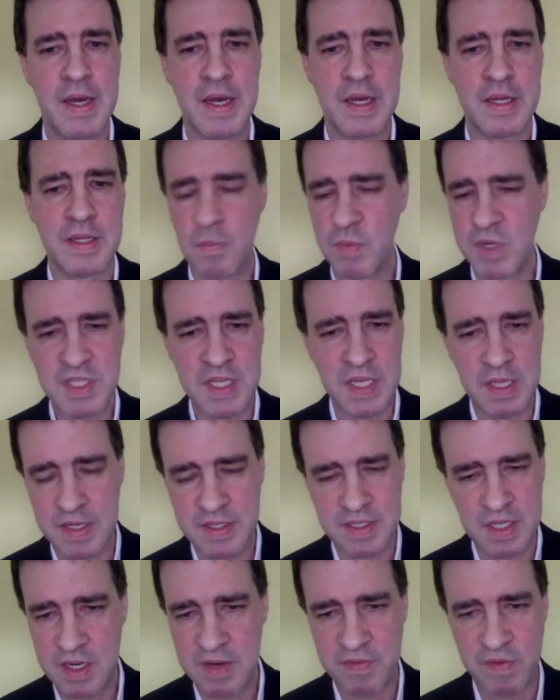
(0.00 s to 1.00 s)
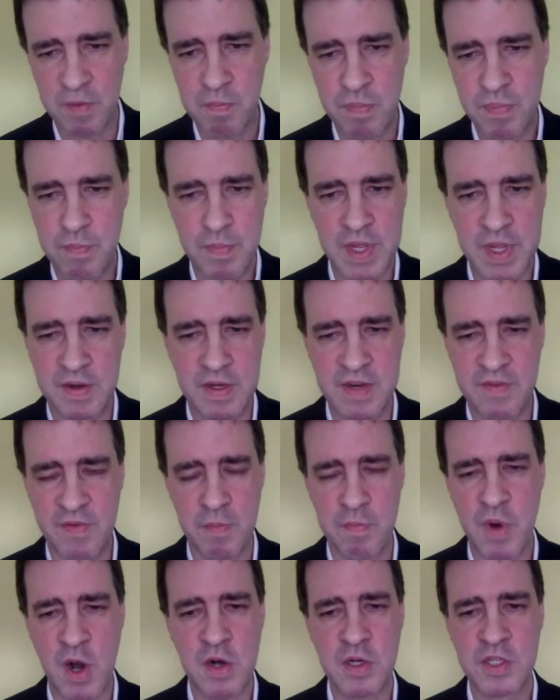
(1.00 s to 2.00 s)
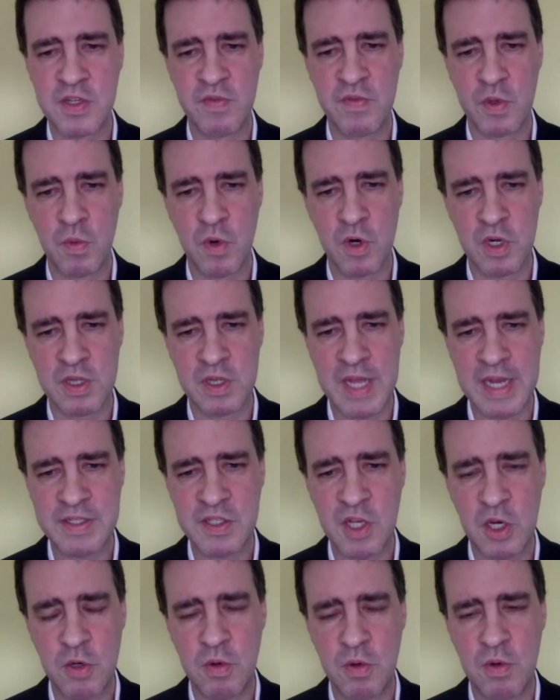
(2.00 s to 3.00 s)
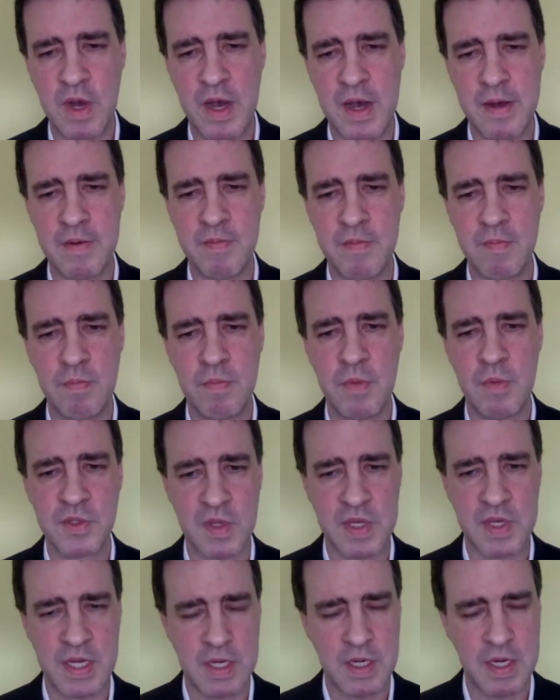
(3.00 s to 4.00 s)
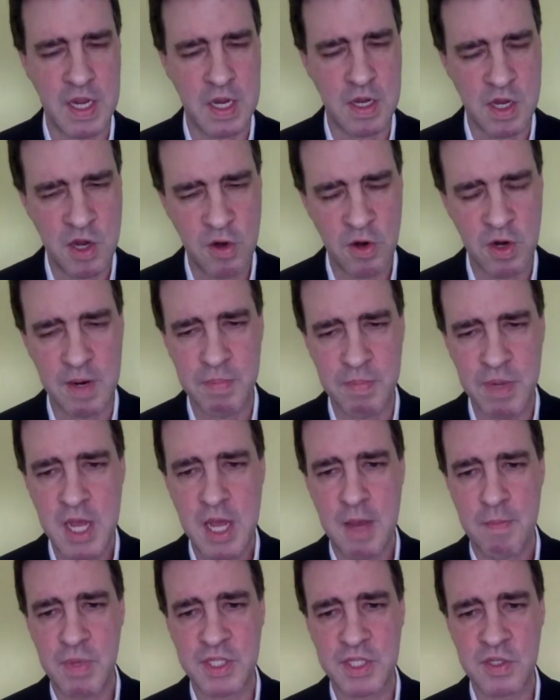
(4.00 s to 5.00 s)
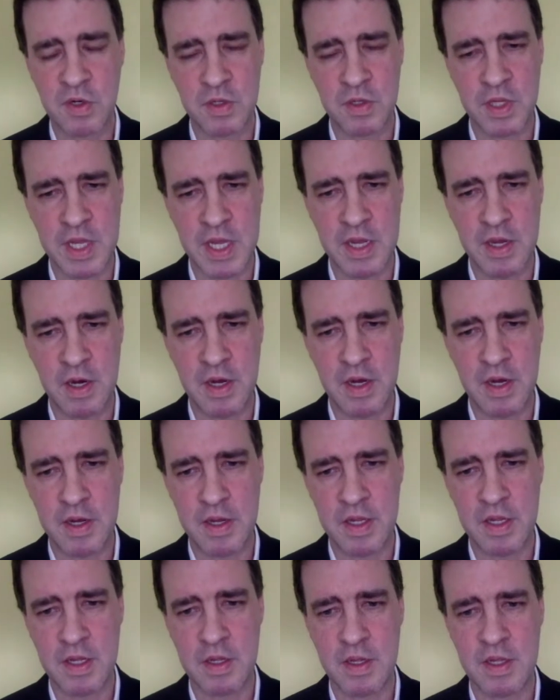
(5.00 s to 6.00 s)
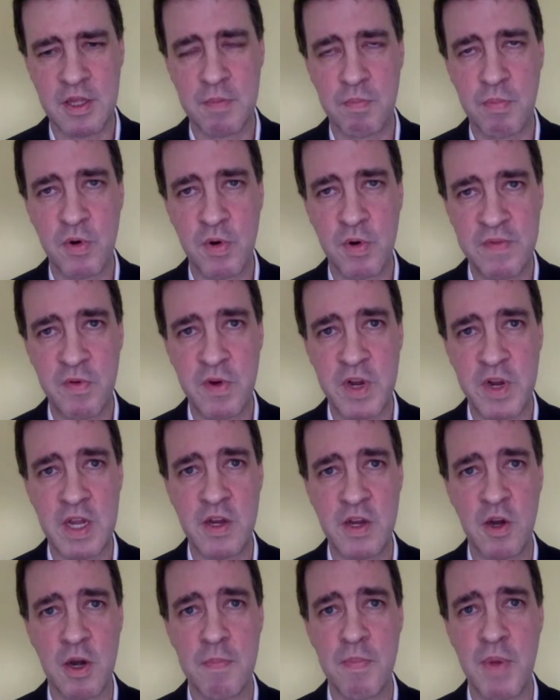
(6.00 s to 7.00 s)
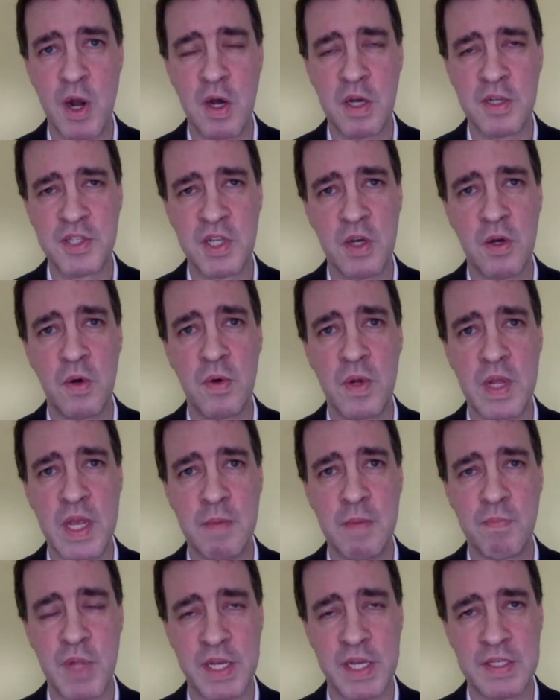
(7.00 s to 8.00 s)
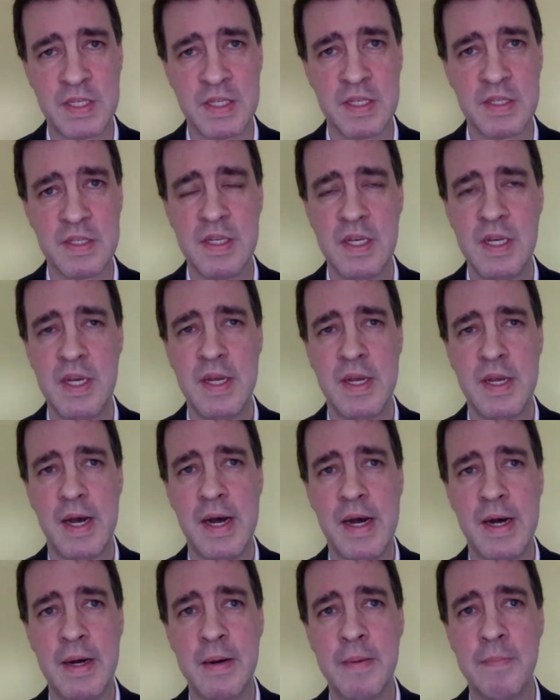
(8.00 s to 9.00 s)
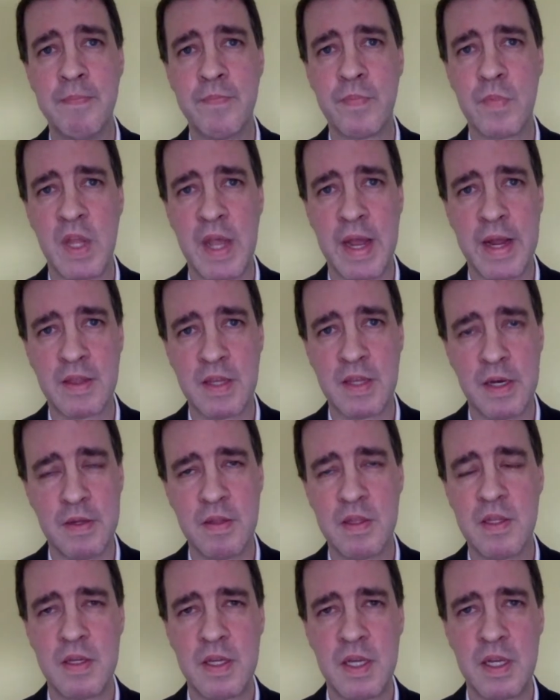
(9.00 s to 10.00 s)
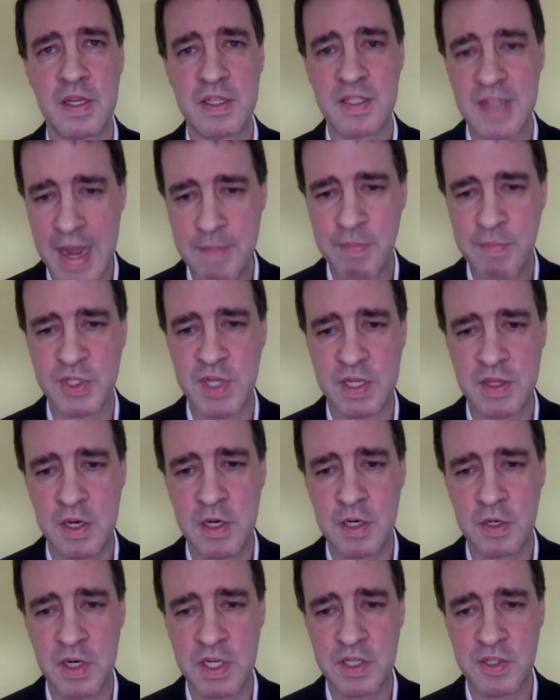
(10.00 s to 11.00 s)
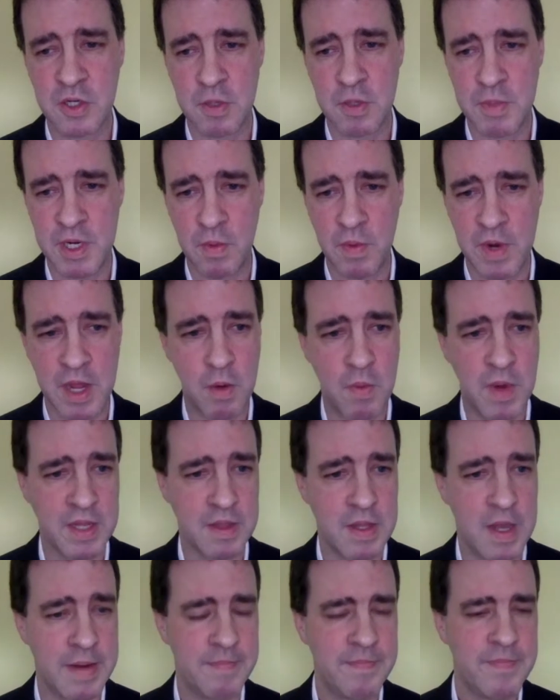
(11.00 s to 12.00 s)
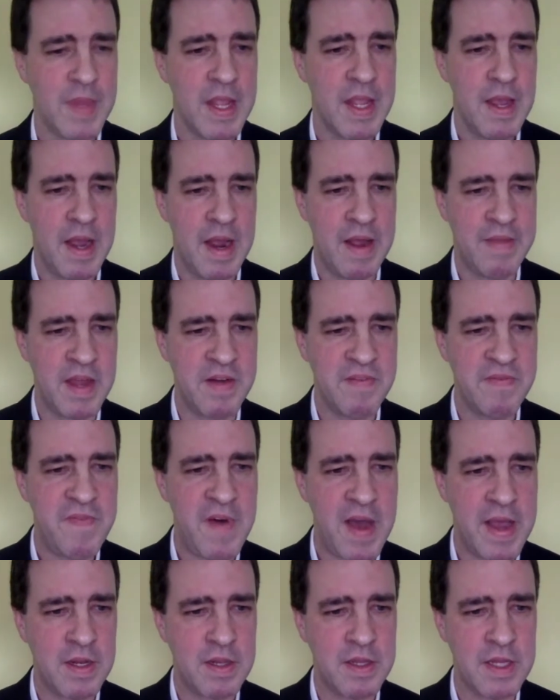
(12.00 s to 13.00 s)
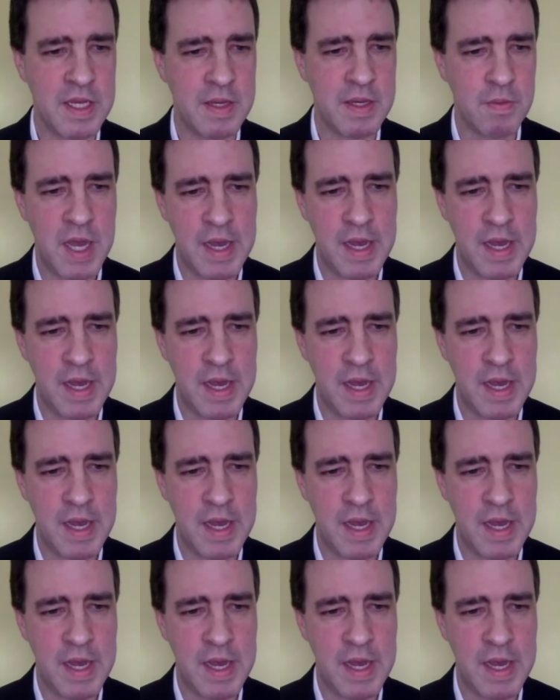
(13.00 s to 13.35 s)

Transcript: And we see this in different parts of the world, less so mostly in Europe, but certainly in the periphery in Europe, but also in places like in examples like the Hungary-Serbia railway line. And then finally,